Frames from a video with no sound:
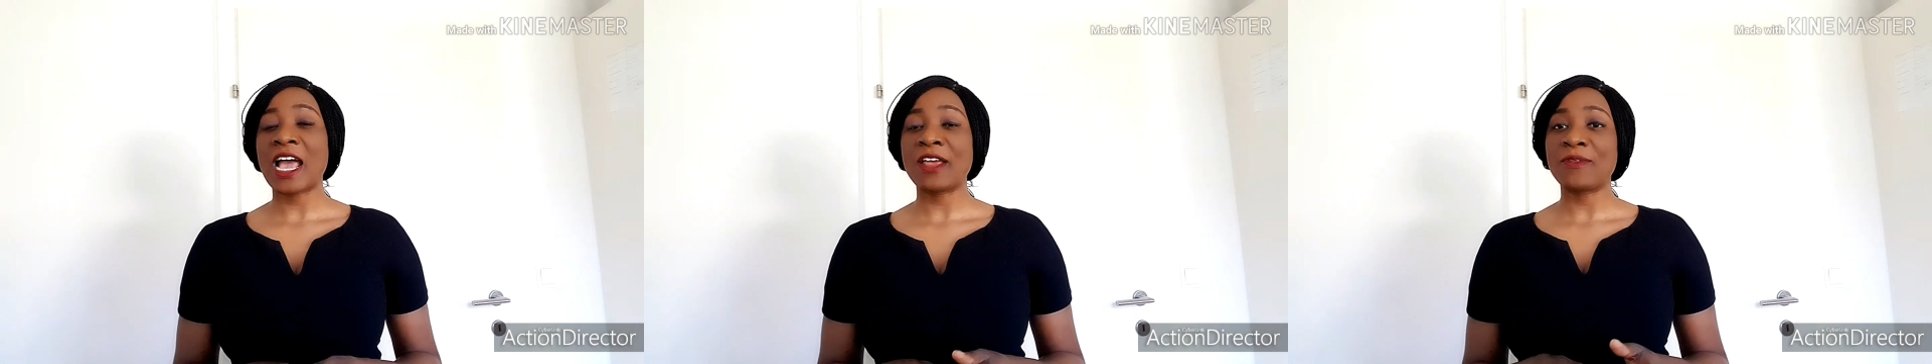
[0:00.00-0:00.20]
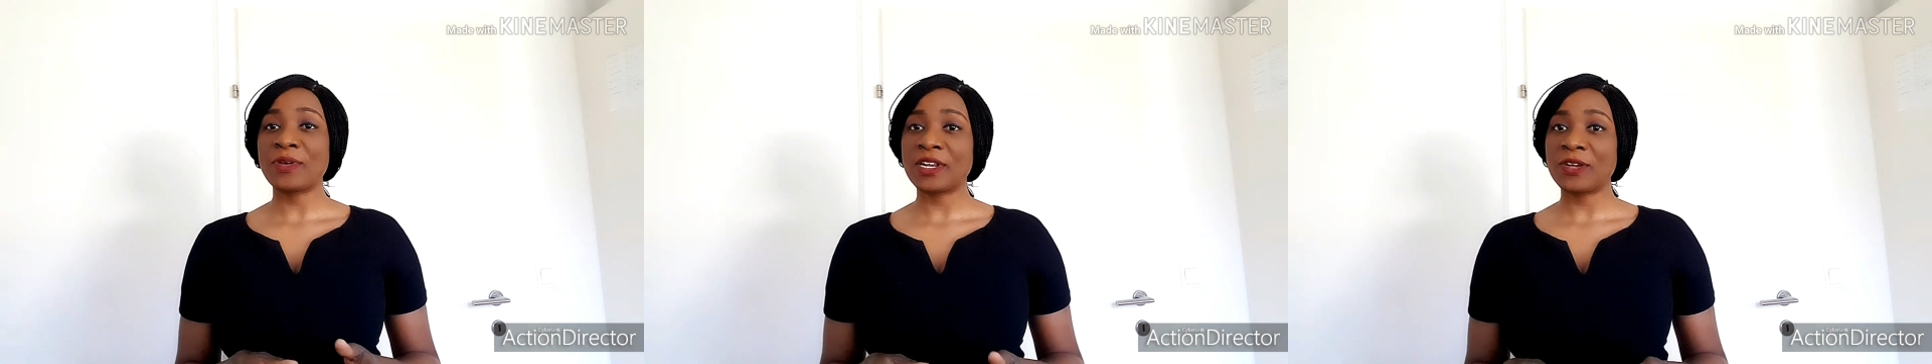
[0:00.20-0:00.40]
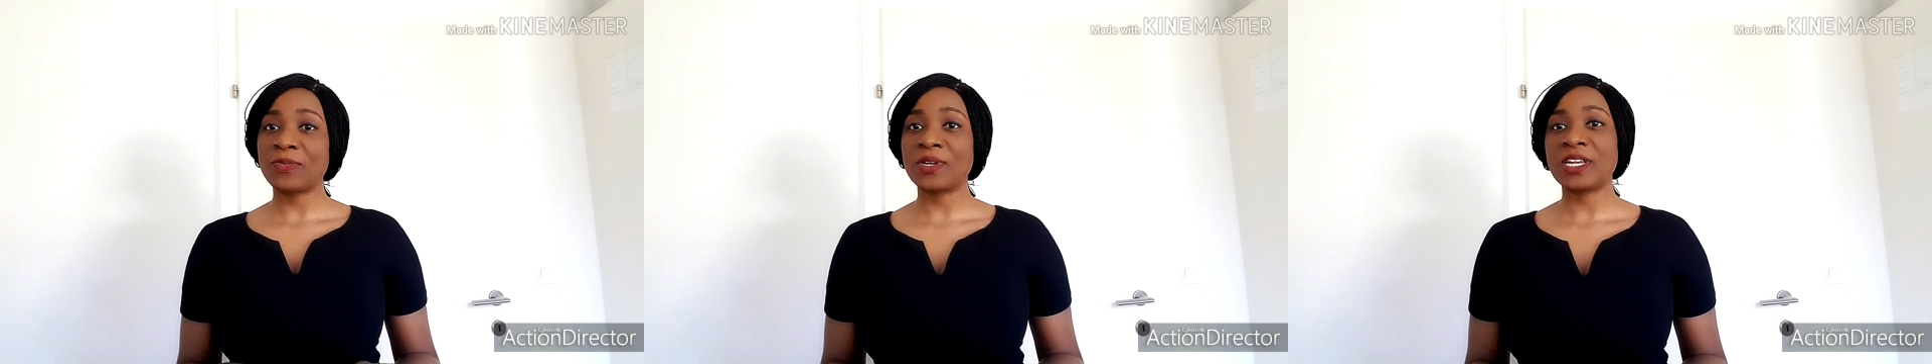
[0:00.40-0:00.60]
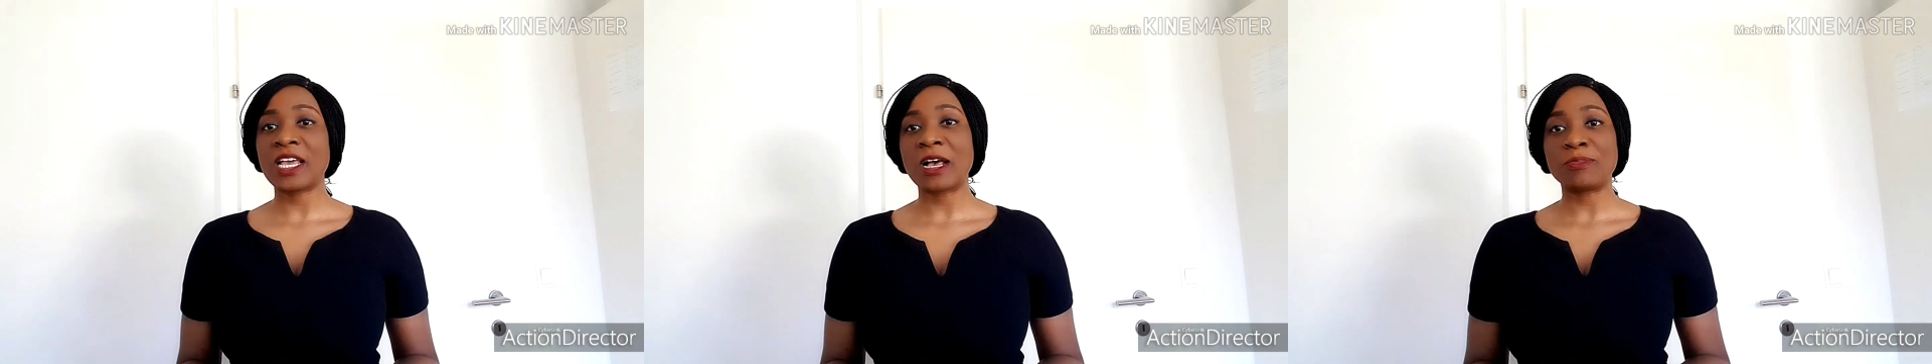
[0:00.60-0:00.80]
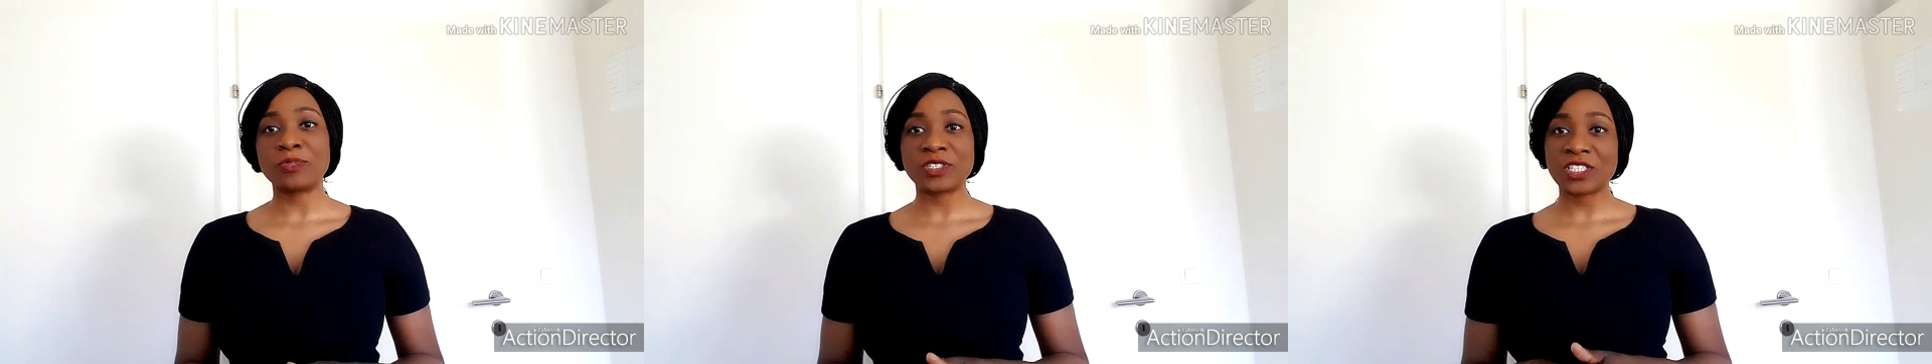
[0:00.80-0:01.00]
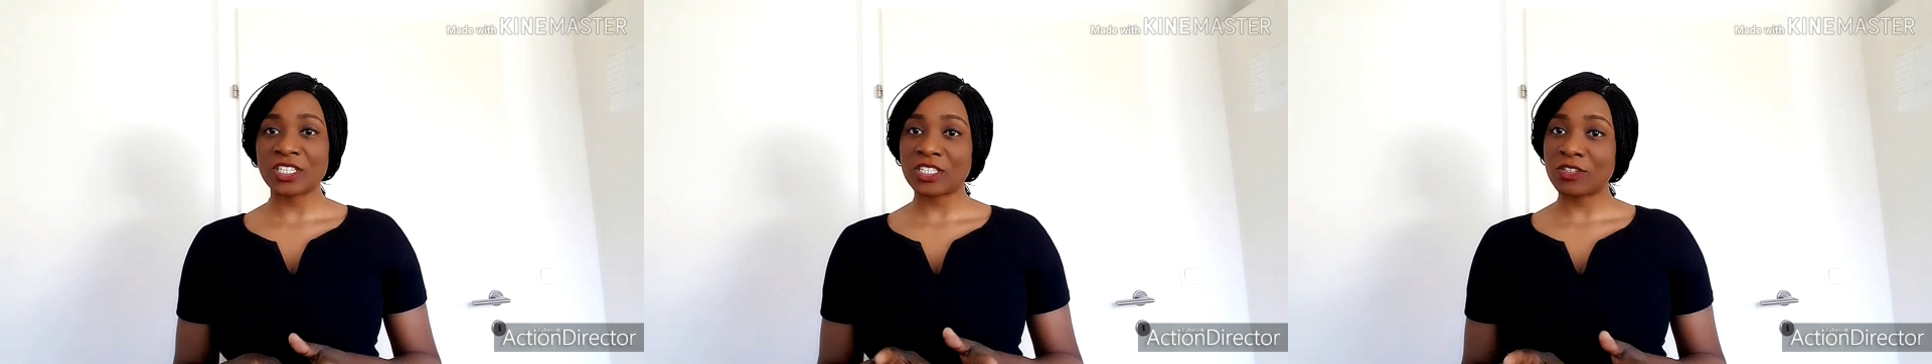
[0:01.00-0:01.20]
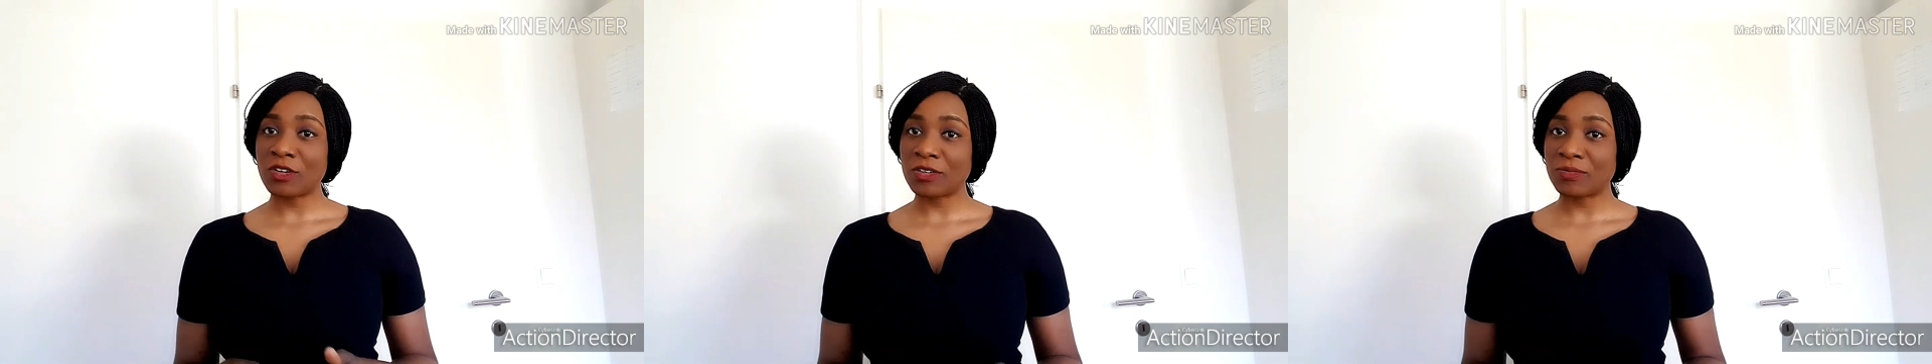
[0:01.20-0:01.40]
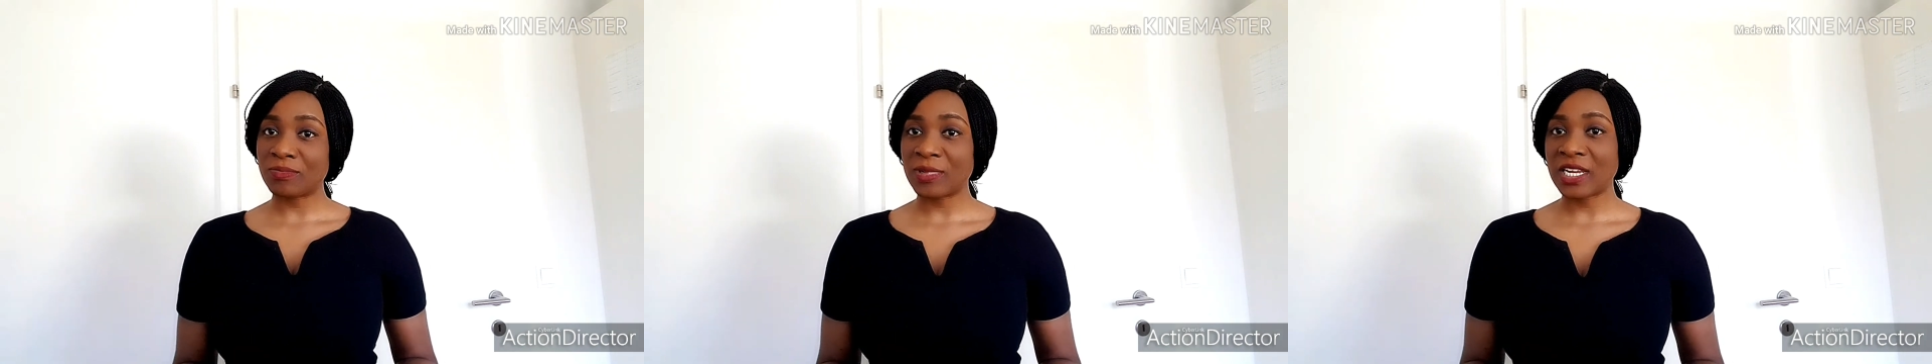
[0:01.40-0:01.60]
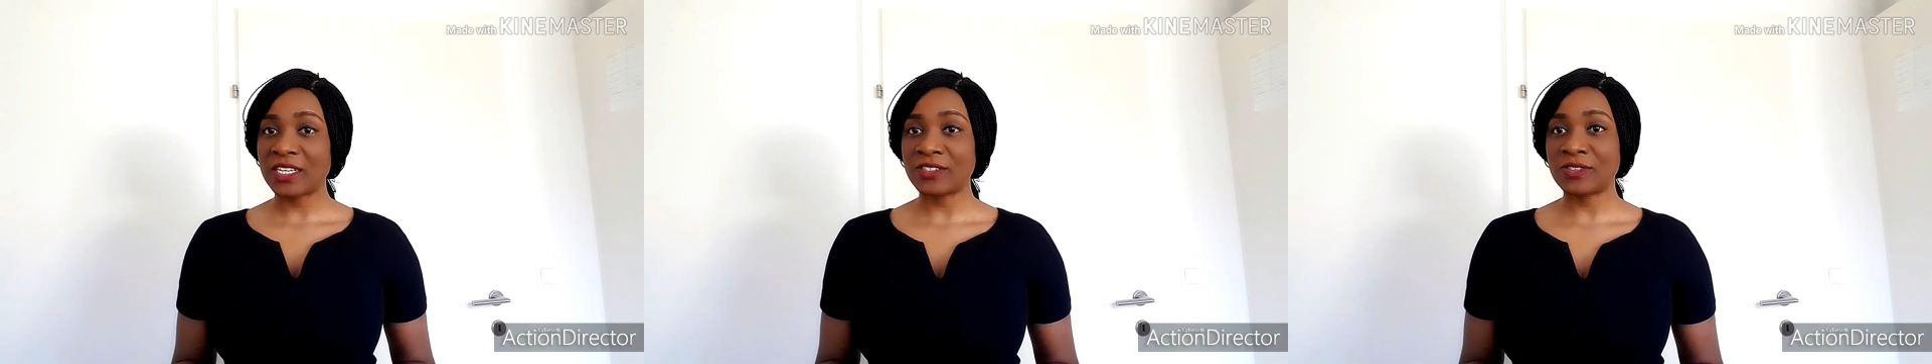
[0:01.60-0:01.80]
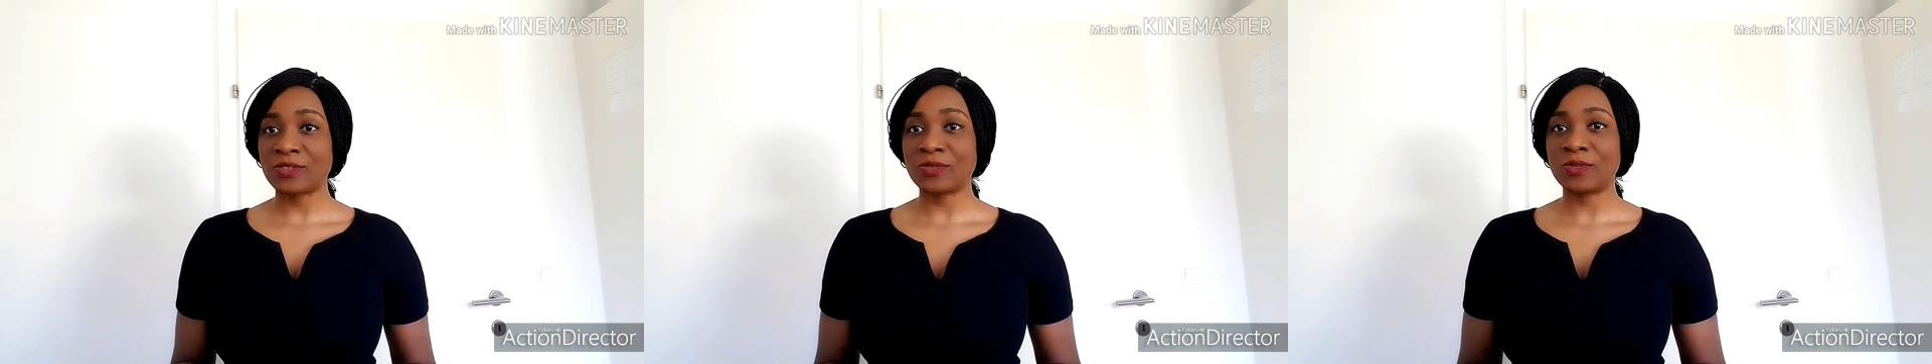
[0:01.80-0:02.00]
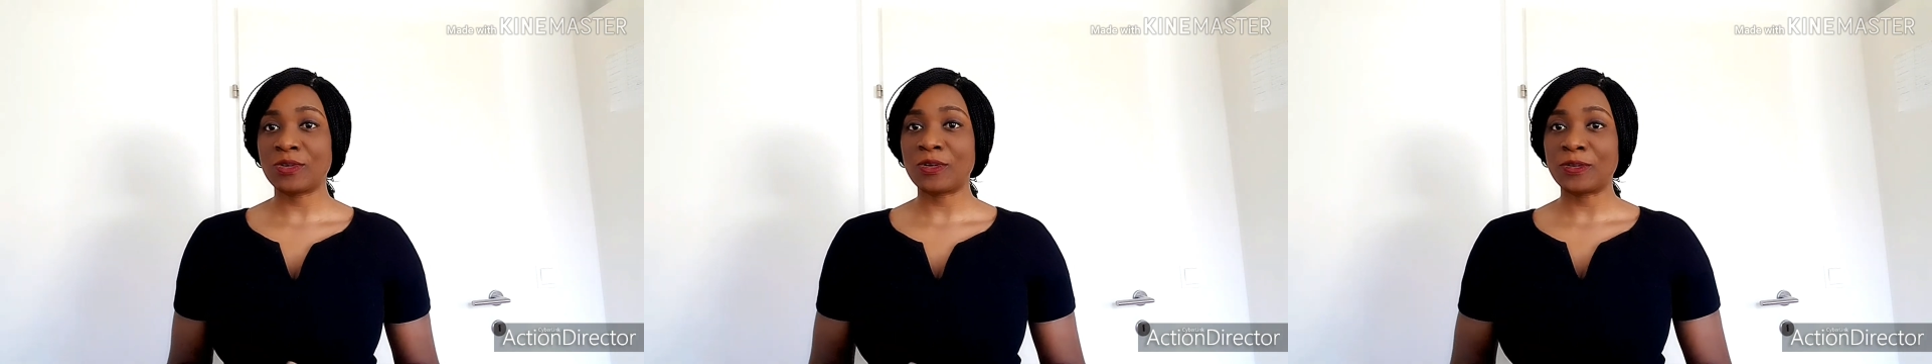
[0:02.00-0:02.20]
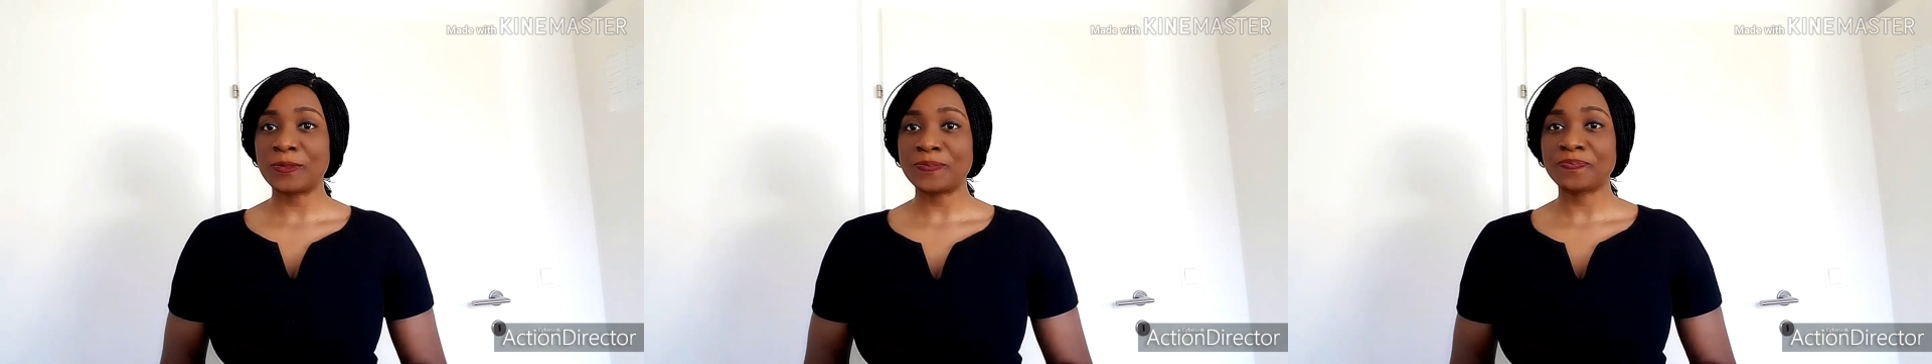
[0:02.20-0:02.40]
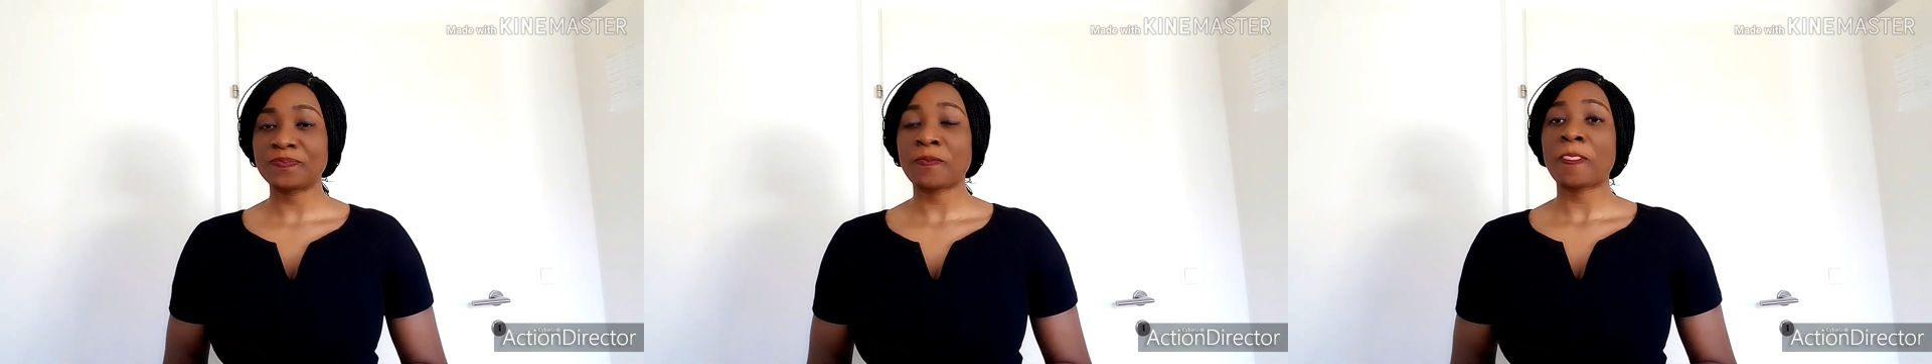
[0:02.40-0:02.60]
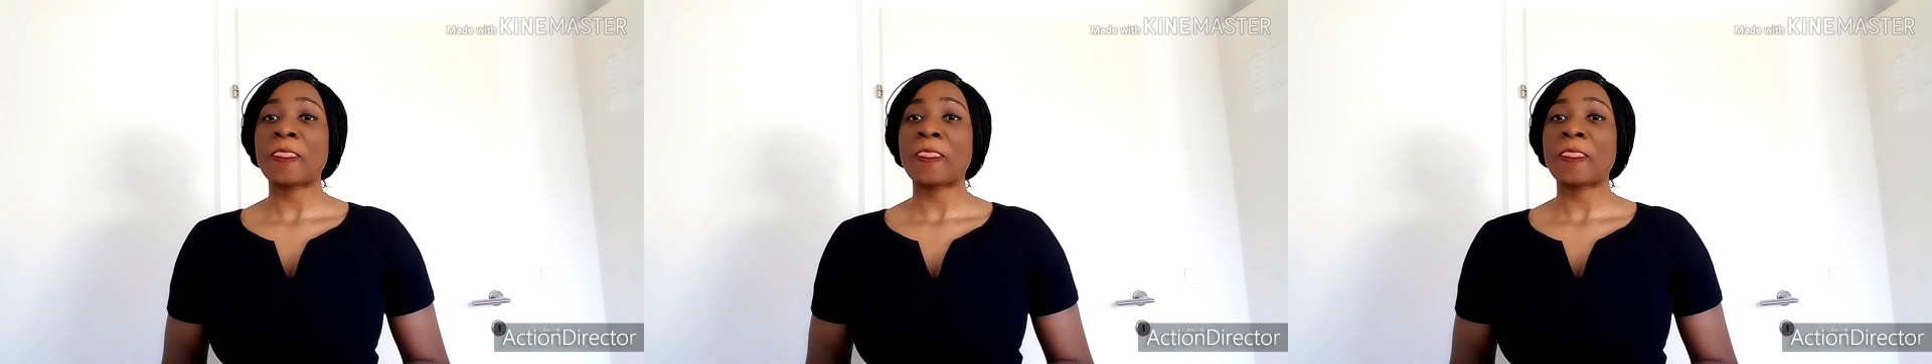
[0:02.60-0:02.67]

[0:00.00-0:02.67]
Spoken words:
I really appreciate. God bless you all.